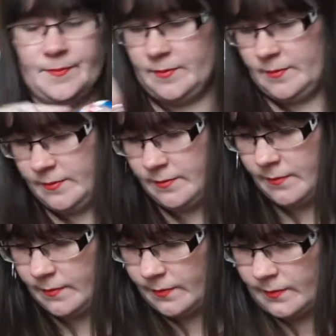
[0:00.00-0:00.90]

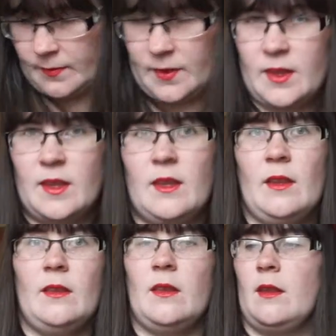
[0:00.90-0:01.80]

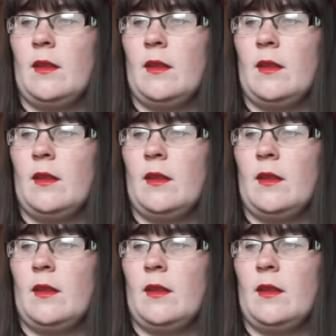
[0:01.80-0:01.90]
(no one is talking)